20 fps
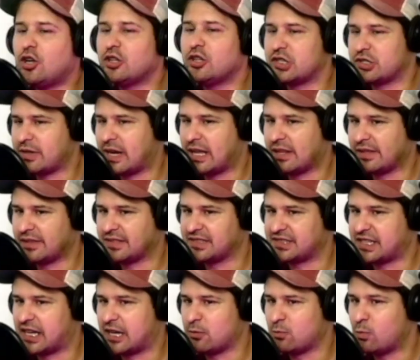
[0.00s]
trailing this
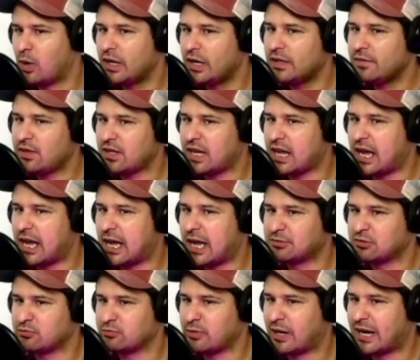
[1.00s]
guy. One of the
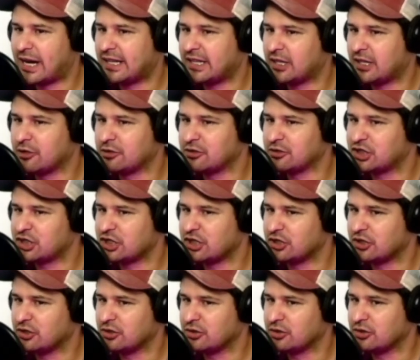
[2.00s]
cops radios
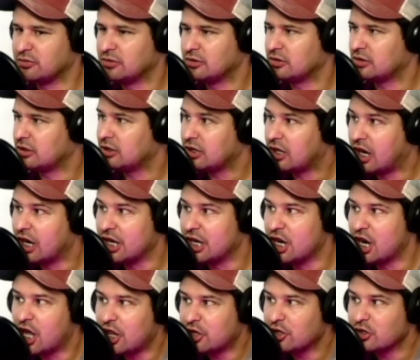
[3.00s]
to
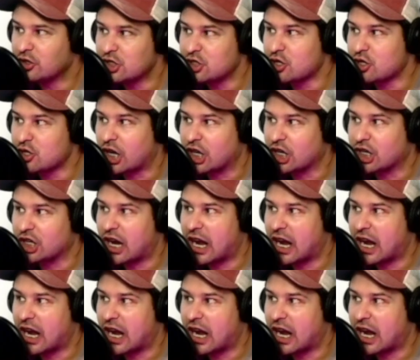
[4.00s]
another trucker, and